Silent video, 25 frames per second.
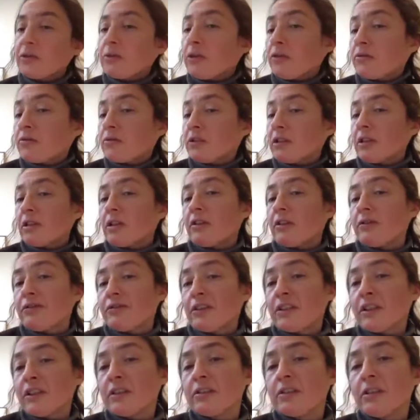of the
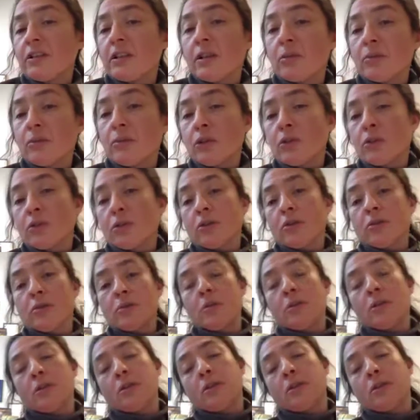phenantyl ammonium